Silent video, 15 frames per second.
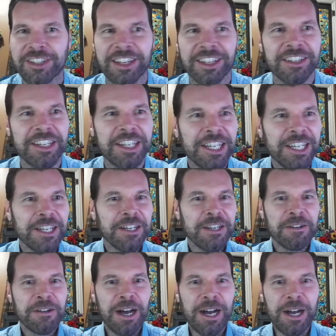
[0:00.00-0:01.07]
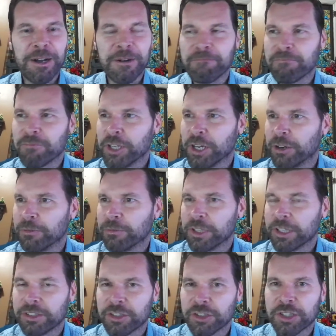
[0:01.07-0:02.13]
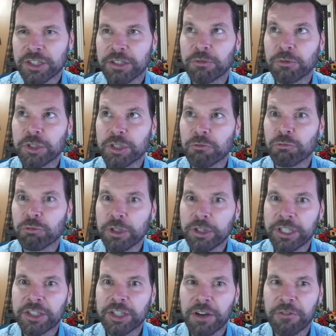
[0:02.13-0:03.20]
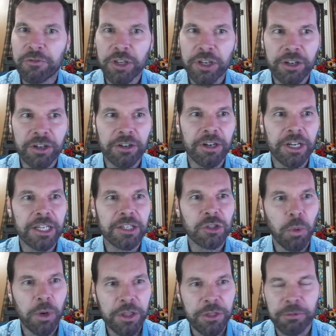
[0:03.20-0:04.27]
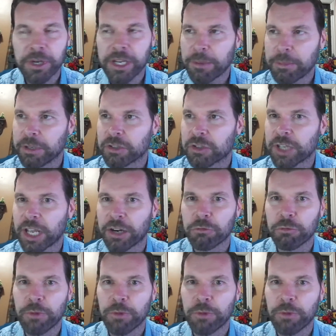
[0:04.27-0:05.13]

And it was a really tough year. 23, I mean, set a